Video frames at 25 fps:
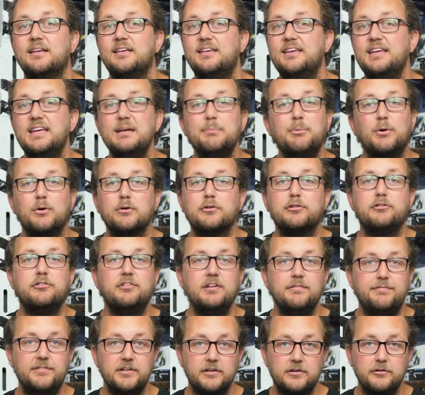Gearbox
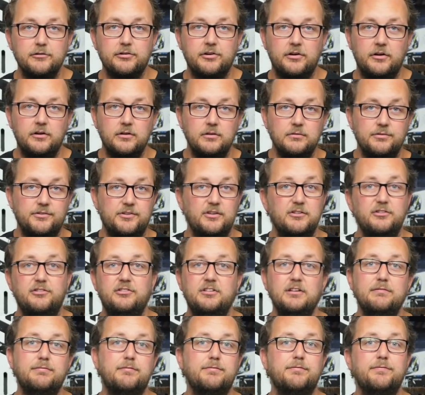shifter control, so
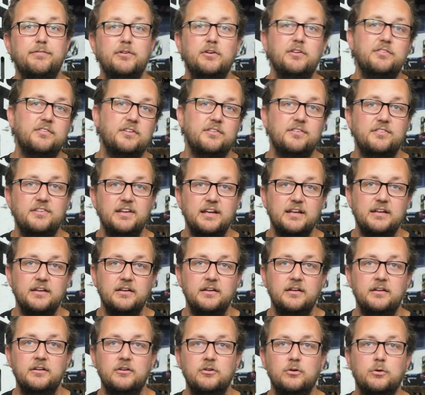shift first to
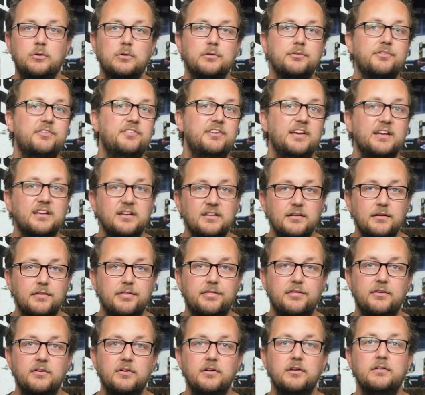second or second to
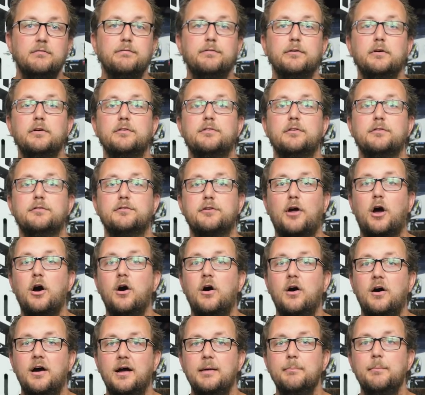third versus
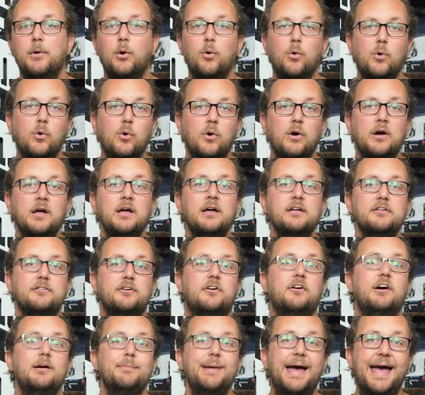time or
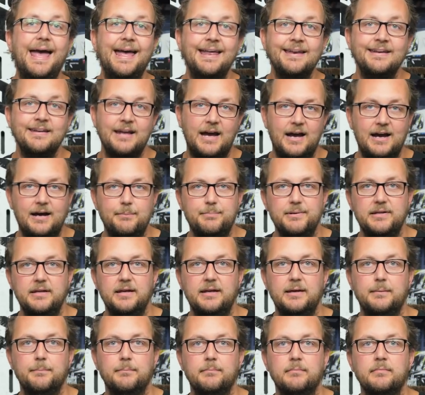time and
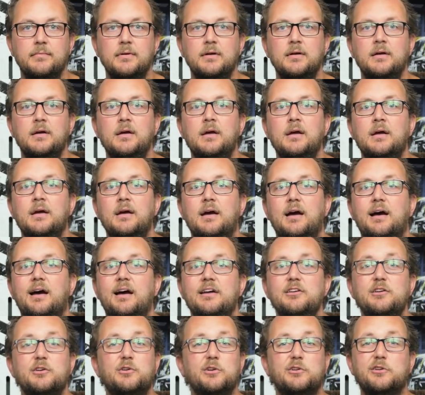RPM.
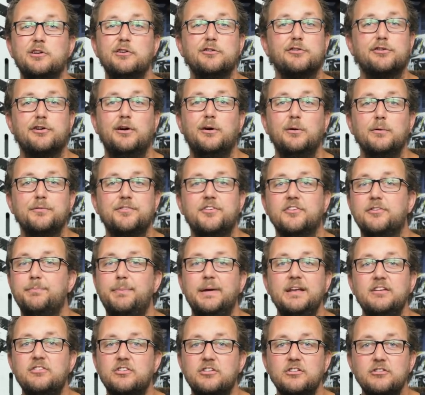You could control
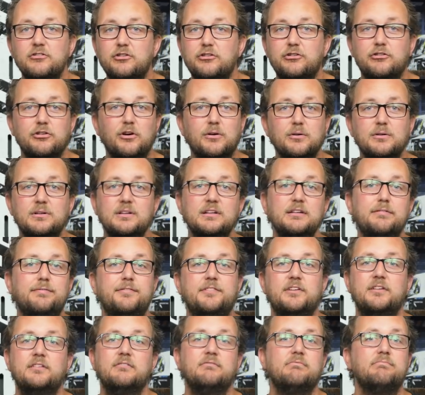suspension, shock
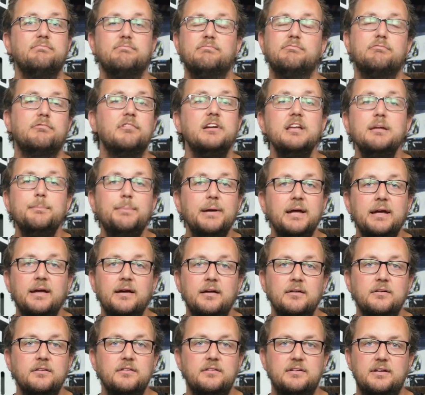lift and
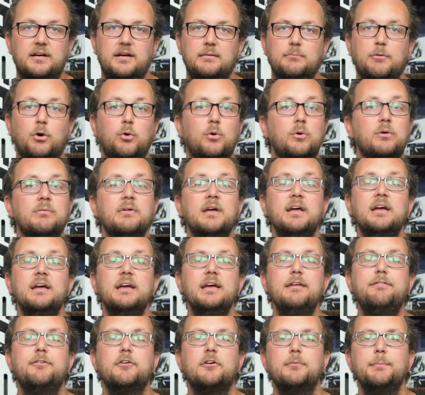rebound, or
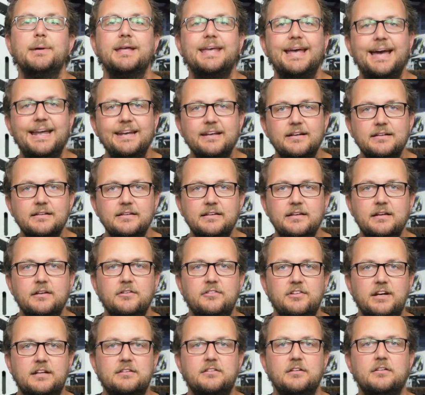if you're a mechanically
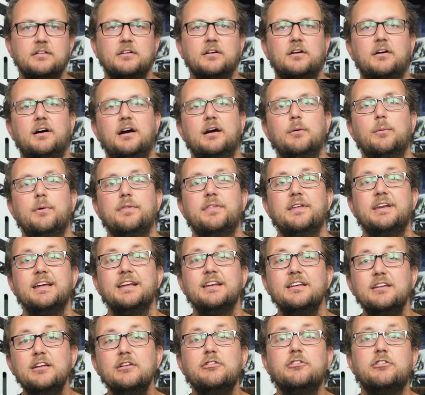injected guy with an
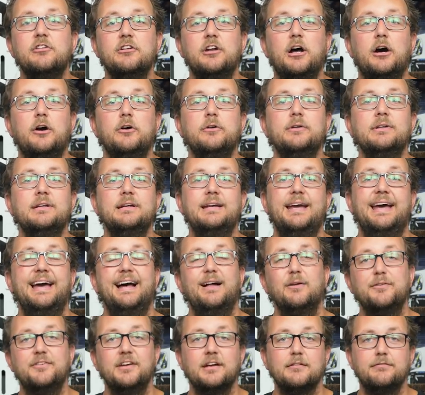ignition-only
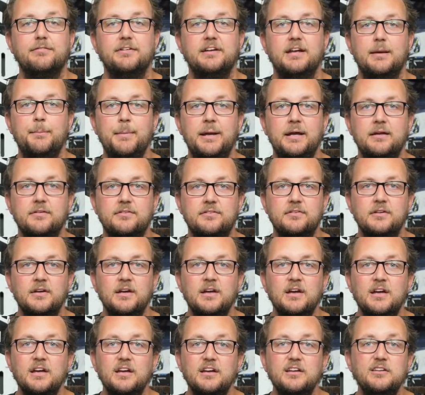Haltech VMS,
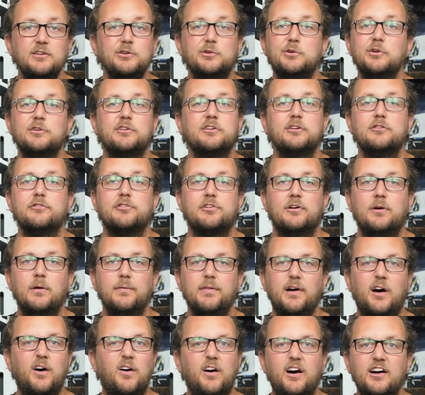you could control
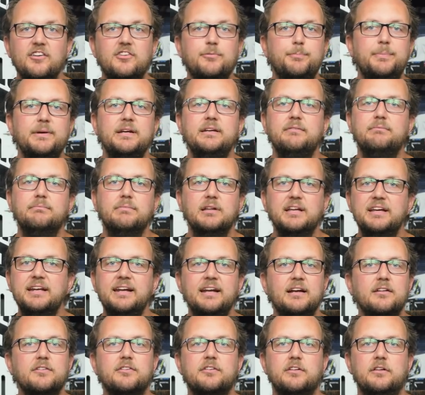the high-speed
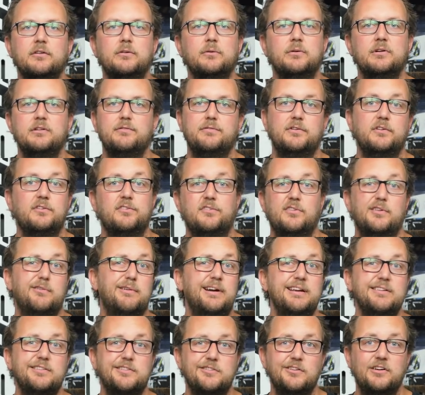lean-out solenoids versus the
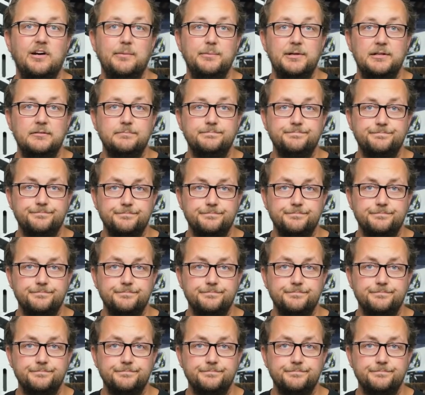race timer.